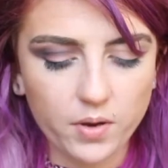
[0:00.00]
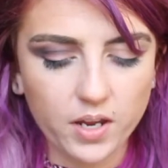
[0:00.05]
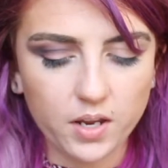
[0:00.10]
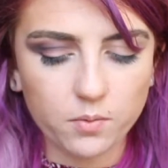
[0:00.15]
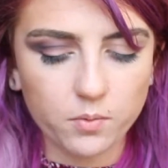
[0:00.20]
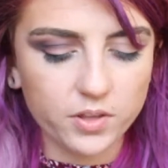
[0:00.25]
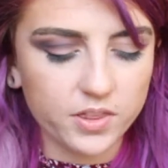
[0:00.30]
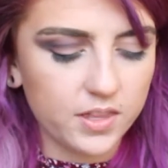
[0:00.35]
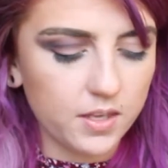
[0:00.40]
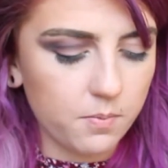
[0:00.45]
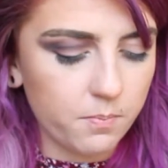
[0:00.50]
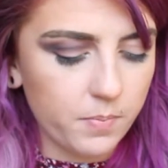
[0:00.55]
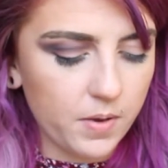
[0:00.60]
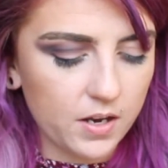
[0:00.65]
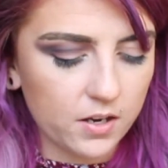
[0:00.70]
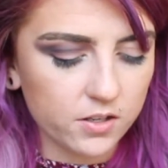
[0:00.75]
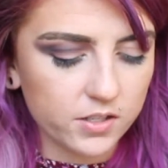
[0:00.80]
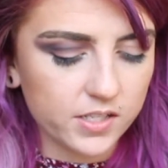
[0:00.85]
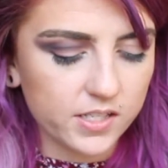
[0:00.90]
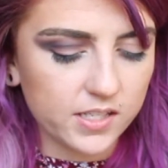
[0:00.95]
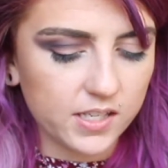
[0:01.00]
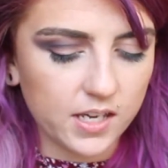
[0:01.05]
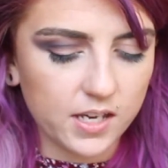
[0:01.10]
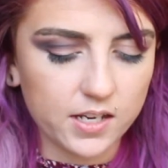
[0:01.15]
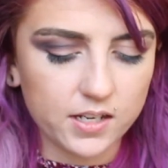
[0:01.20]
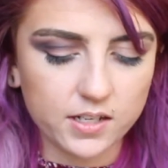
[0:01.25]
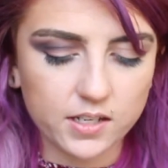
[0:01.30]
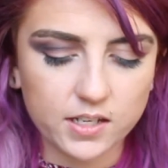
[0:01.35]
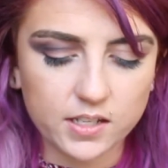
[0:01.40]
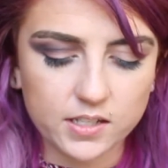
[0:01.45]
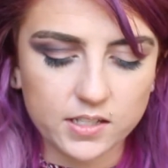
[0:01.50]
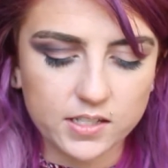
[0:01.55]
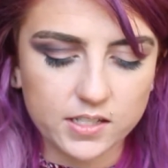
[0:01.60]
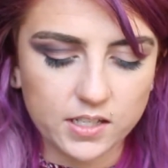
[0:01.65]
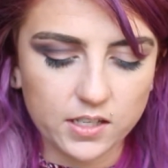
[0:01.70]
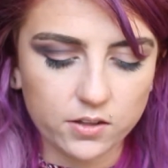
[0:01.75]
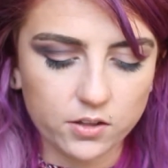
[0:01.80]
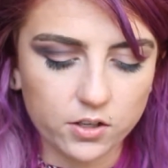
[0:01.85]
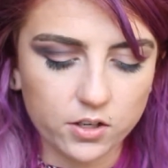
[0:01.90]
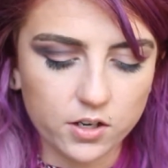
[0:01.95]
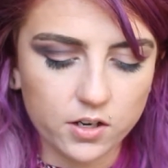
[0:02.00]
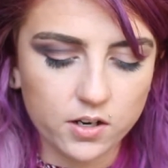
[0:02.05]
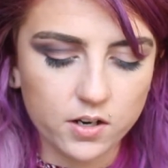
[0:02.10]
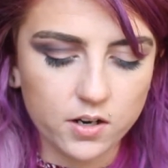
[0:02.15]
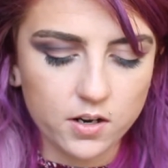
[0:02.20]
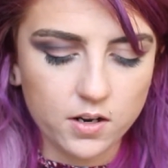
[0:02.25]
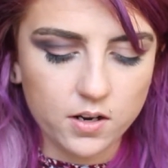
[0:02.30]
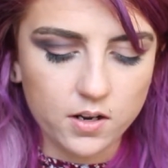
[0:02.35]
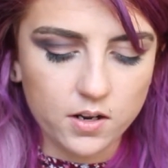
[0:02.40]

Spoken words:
in with the Better Skin Concealer